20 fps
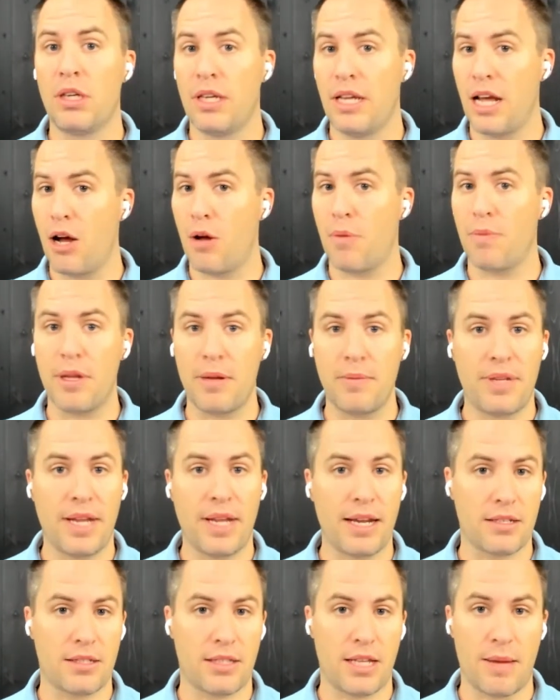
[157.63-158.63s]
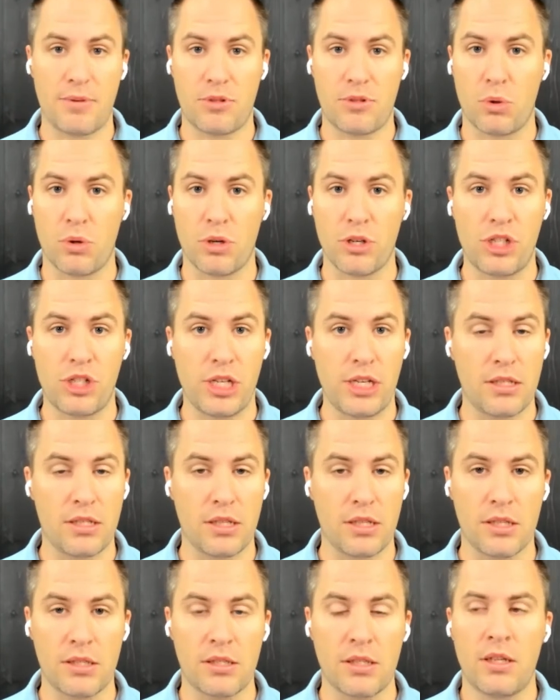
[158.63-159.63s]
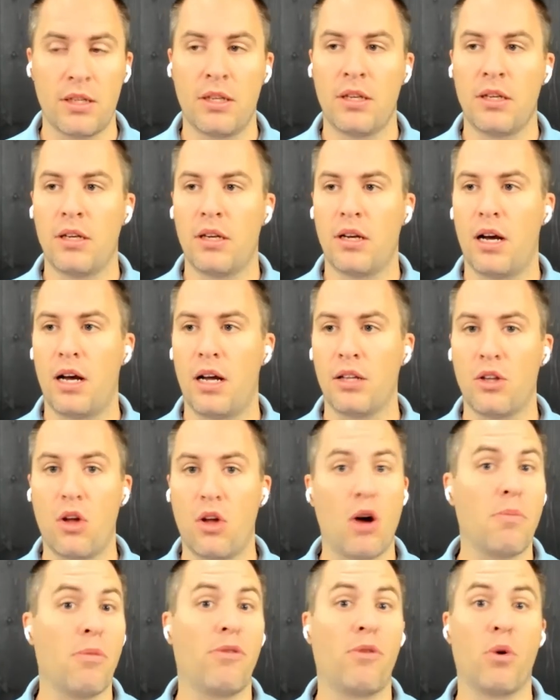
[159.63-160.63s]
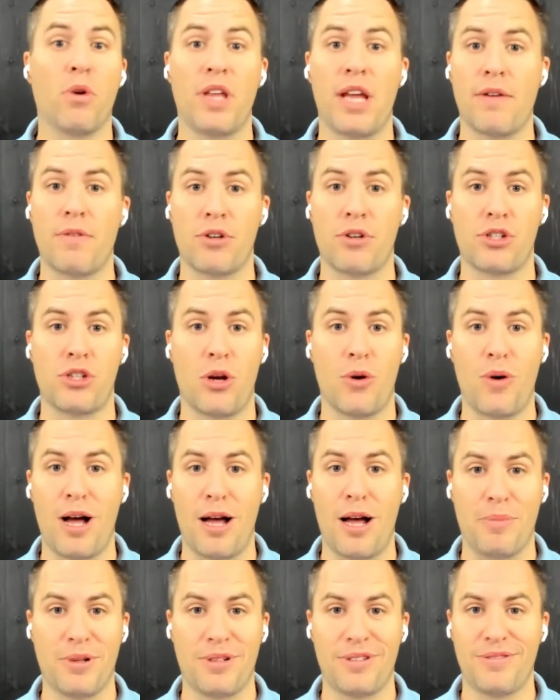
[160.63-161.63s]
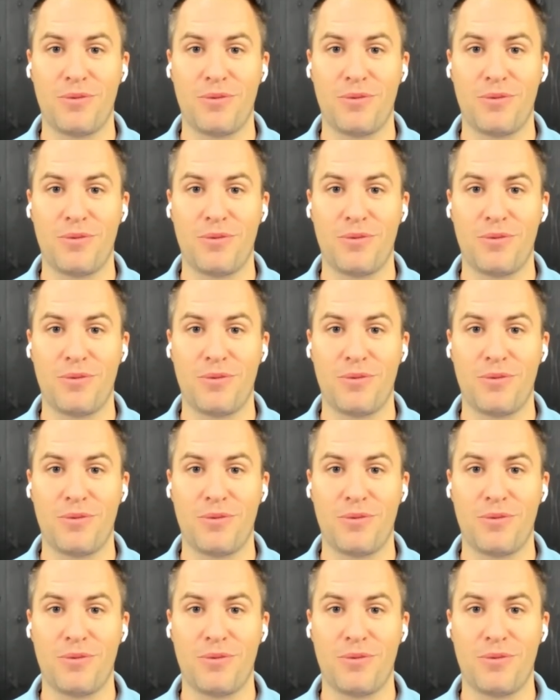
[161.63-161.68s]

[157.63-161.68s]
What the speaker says: help them take steps toward Jesus long before they ever show up,